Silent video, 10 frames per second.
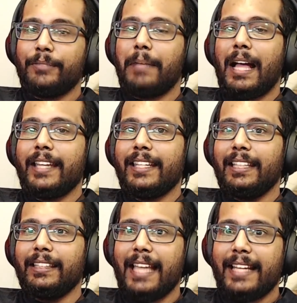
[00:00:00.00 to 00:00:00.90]
by
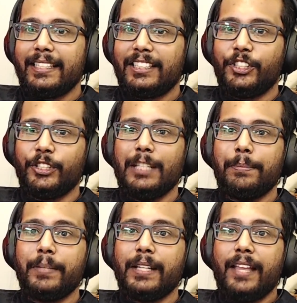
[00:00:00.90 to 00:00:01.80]
Landis to
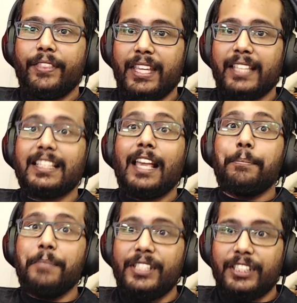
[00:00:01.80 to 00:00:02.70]
keep things
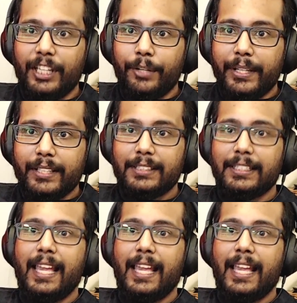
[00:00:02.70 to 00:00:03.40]
mysterious.